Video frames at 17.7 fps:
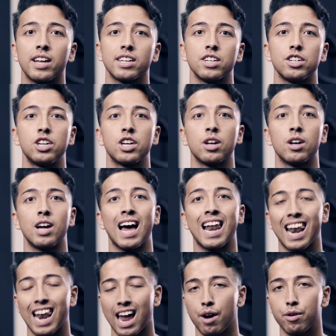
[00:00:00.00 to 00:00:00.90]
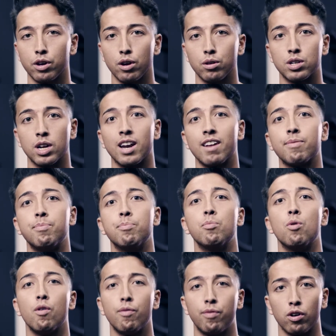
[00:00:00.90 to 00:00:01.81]
that's actually going to allow you to lift
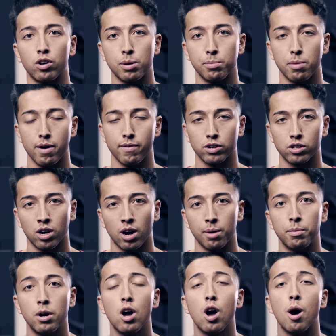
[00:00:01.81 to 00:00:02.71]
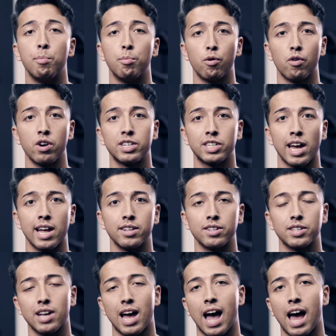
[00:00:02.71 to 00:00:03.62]
more volume over time, more
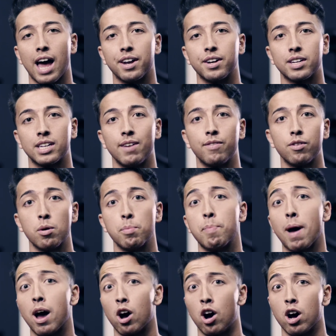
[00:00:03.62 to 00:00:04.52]
intense, and give you better